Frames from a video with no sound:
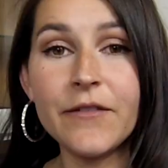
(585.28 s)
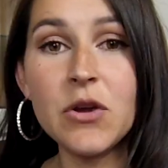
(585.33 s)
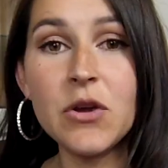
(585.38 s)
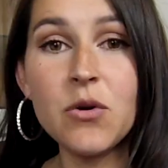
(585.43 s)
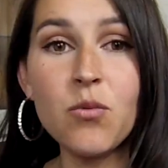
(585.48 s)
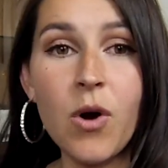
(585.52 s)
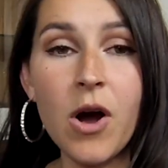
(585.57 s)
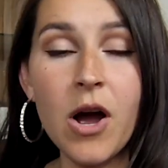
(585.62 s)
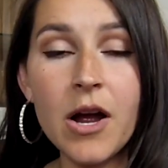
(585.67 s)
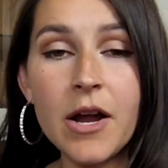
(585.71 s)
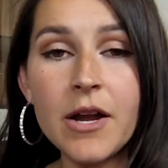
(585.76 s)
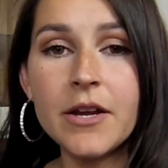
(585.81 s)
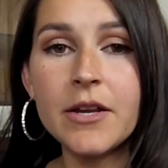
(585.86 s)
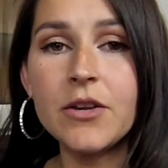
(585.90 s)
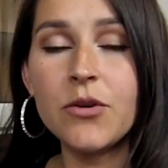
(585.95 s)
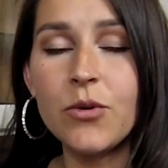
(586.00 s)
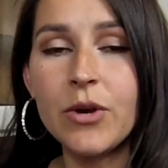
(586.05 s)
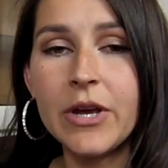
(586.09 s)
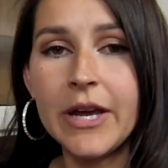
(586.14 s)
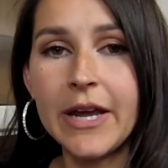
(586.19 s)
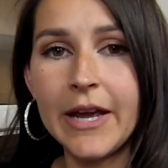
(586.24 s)
you want,
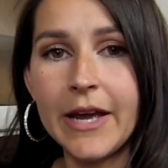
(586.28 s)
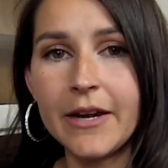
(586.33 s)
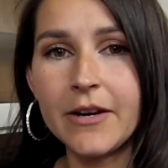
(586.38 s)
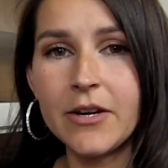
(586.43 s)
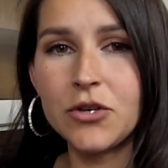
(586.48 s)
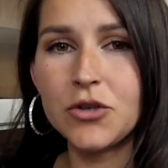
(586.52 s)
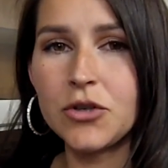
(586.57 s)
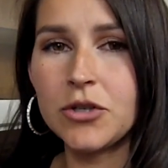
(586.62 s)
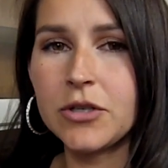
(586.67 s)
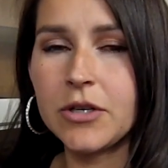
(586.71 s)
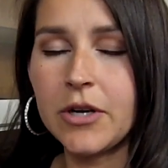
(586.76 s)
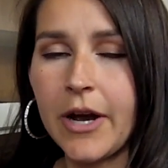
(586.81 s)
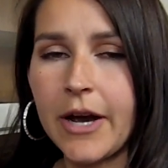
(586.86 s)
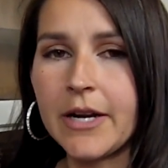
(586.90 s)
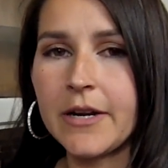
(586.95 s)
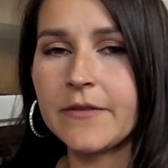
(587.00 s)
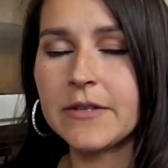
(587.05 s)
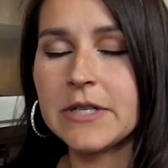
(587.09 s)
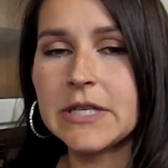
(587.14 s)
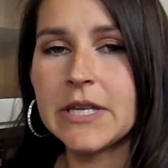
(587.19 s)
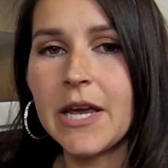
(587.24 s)
you can kind
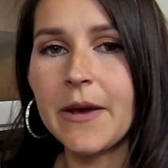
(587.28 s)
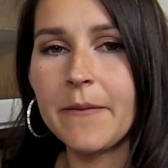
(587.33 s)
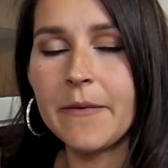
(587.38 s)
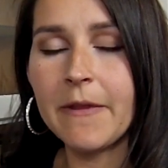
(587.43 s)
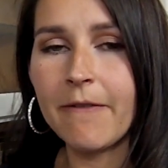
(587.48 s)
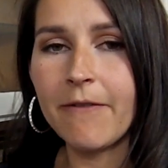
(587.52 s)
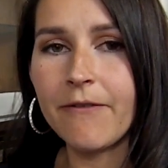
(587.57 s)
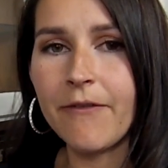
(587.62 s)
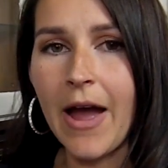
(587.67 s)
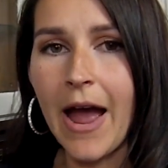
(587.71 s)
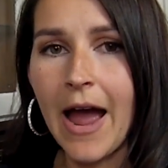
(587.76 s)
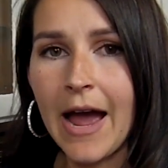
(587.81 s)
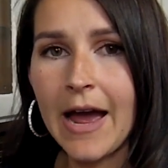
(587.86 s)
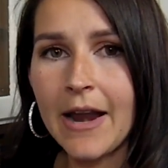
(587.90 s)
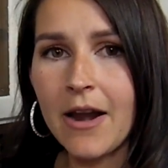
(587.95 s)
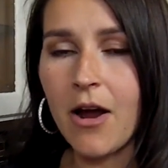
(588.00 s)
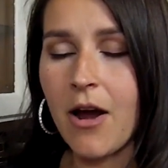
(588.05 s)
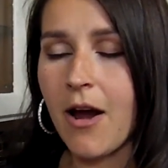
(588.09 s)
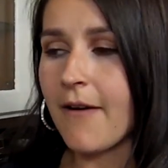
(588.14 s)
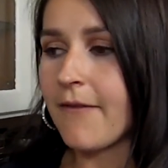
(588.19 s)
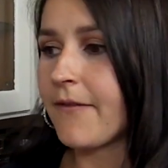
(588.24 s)
of skim the fat
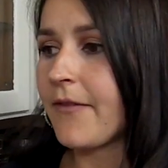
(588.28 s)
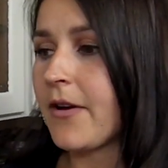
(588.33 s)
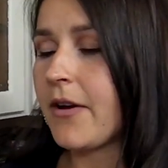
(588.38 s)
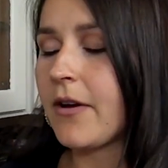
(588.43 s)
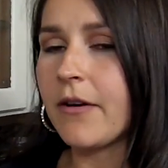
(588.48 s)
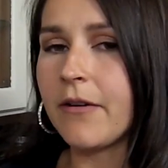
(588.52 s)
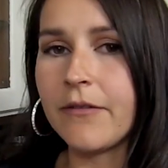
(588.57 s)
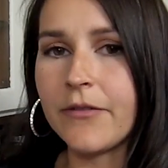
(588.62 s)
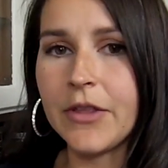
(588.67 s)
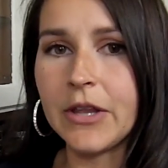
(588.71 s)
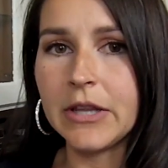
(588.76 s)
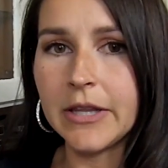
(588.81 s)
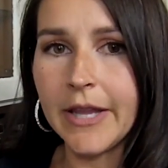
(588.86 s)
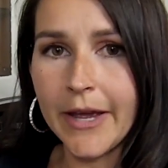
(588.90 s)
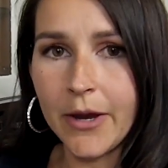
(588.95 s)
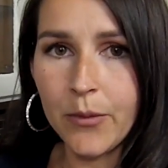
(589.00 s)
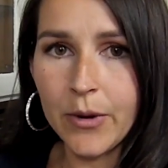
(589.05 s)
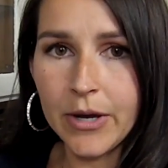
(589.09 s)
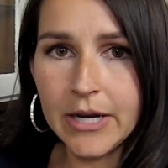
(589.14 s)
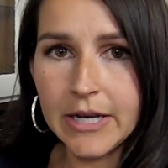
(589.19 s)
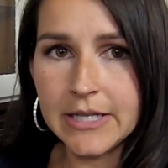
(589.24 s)
off of the
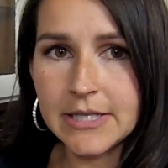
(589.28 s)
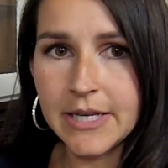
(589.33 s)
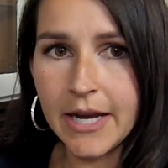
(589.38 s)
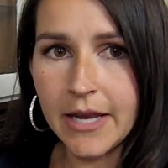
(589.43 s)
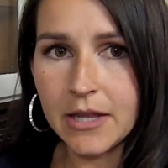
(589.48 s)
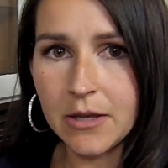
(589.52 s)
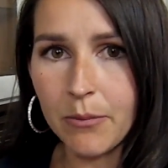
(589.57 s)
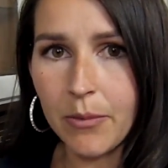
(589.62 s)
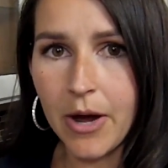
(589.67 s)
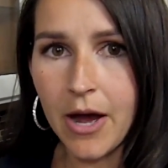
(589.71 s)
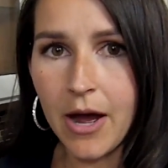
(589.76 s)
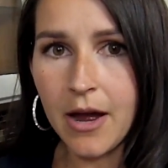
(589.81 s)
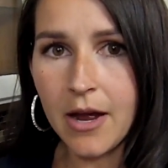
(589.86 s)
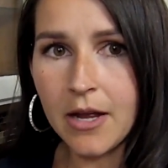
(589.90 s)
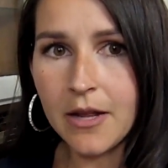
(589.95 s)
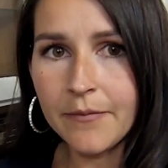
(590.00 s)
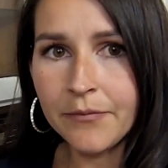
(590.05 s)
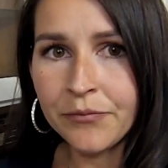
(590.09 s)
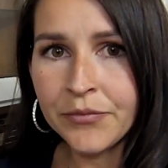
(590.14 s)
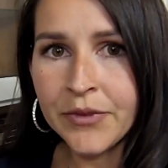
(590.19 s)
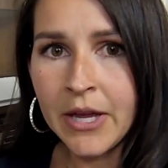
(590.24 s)
liquid inside the
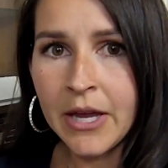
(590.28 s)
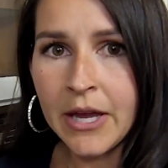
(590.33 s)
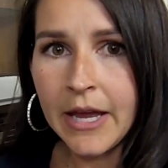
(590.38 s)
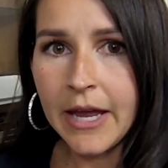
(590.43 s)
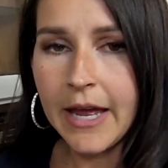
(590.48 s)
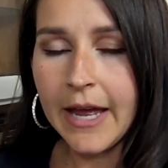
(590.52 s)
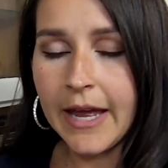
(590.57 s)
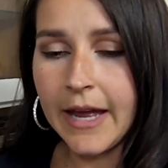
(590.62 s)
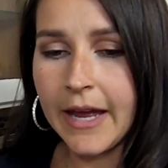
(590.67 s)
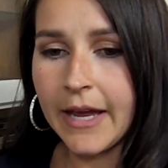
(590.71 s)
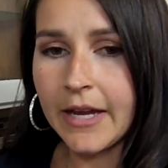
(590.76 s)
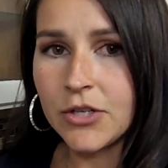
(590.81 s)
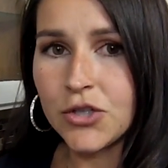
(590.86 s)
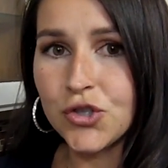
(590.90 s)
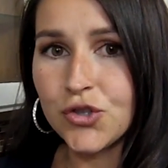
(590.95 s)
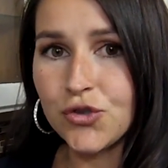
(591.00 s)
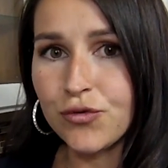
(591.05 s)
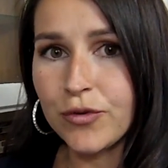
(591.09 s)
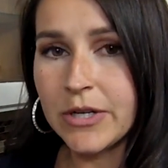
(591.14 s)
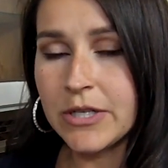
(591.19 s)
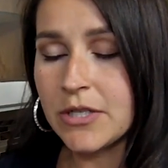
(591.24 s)
pot and
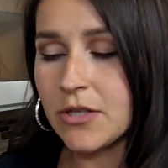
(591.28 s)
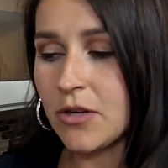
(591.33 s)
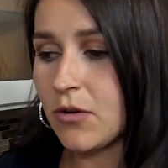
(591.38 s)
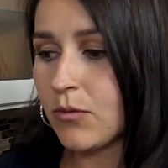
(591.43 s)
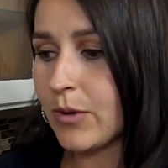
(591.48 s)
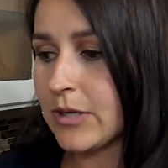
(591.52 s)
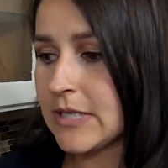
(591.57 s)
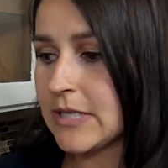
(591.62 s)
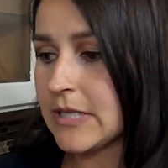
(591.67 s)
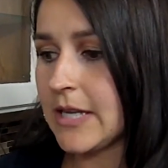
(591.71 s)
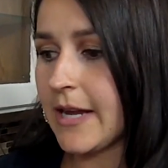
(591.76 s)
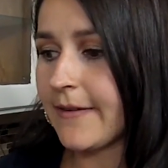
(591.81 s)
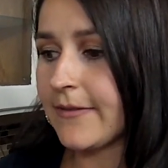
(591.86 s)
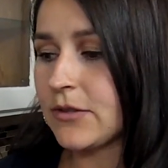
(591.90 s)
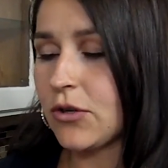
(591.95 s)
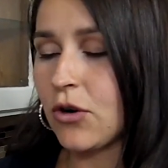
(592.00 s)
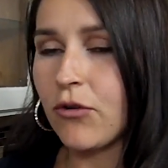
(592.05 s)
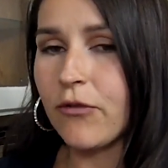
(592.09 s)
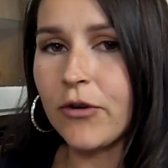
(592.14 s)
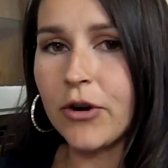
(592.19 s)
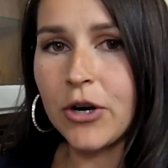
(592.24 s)
drizzle what's left
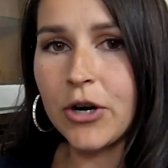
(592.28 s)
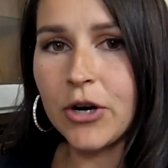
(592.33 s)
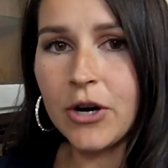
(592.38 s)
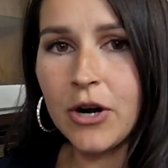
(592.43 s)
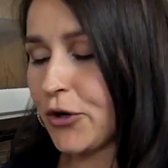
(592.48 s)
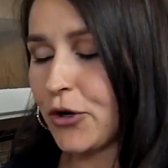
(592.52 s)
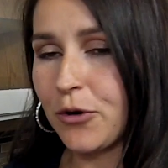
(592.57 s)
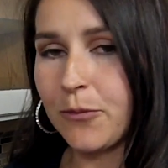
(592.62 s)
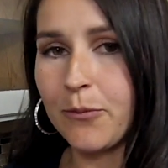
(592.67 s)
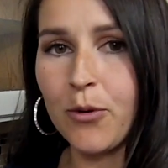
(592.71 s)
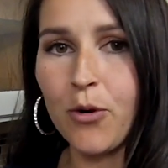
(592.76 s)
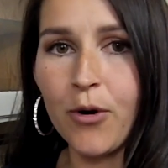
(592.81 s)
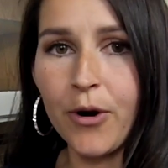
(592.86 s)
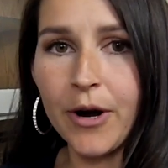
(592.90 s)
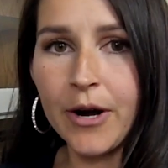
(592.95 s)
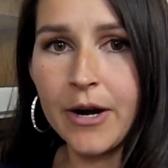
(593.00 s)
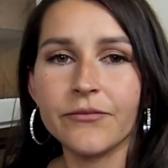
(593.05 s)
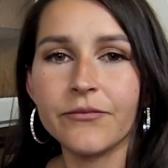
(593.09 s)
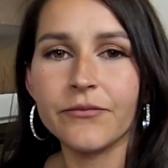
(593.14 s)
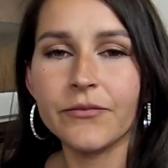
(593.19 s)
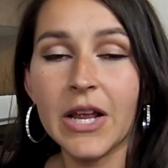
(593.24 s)
over your
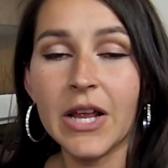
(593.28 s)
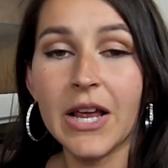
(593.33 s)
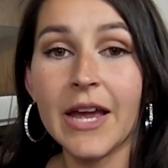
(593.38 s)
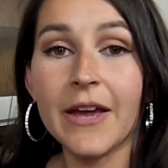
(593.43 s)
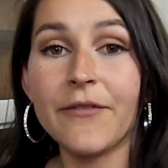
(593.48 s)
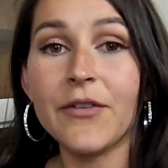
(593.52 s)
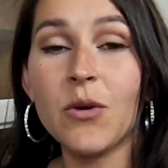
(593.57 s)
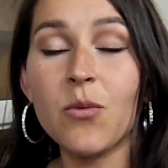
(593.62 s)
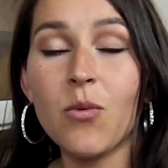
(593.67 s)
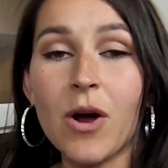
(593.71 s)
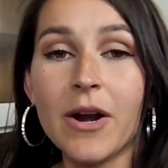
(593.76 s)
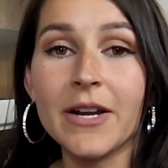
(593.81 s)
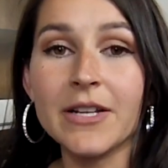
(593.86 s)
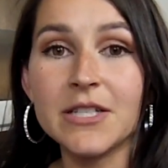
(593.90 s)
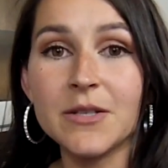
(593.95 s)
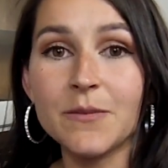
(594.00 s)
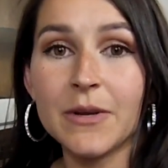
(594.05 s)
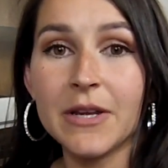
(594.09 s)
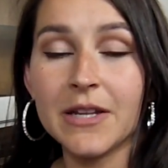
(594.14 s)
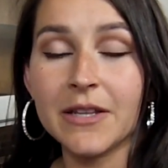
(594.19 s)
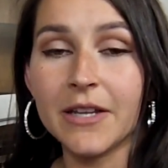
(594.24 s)
pork if you want it
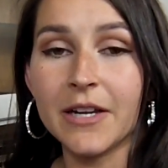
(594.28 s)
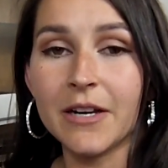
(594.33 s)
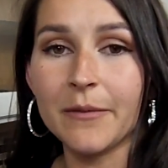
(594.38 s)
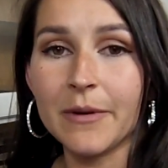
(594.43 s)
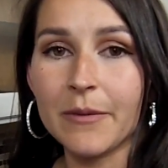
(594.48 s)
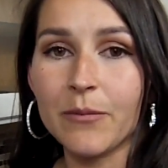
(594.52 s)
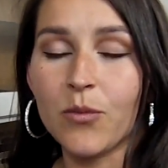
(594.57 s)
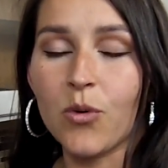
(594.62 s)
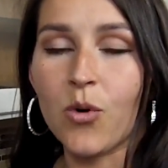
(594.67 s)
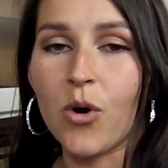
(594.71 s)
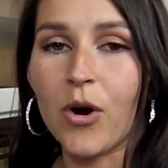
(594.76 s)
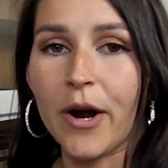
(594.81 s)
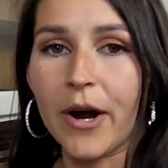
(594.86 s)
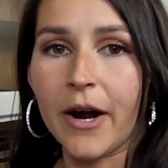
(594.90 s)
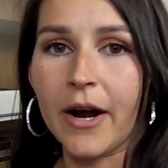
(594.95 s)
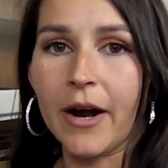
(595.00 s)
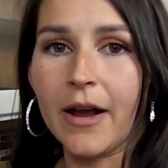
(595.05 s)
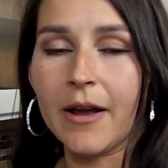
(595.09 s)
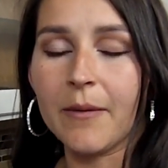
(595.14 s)
to be a little bit more